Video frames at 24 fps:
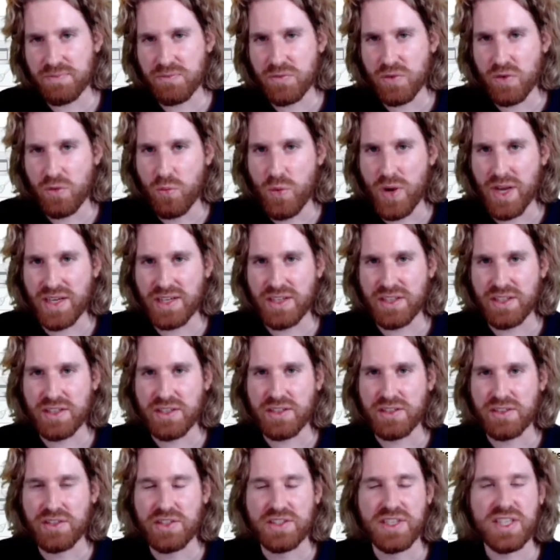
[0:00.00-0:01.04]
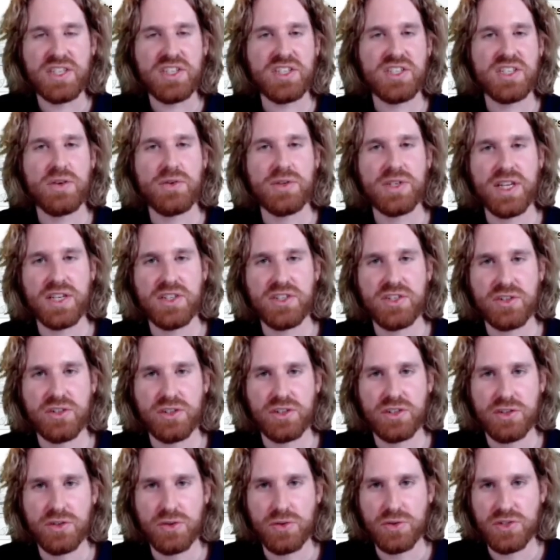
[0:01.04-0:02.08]
whether the dictionary that you're
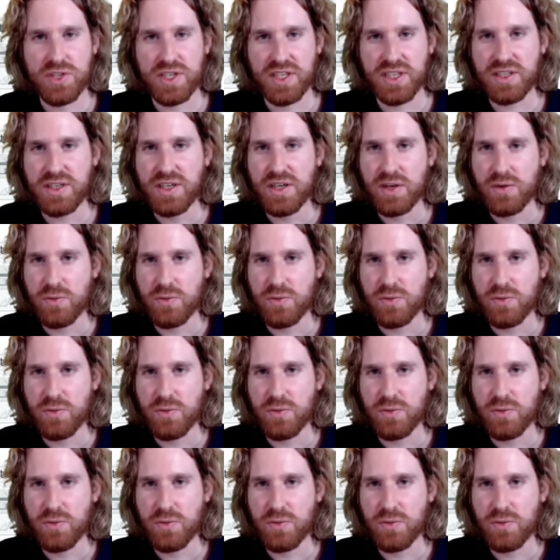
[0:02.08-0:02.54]
using,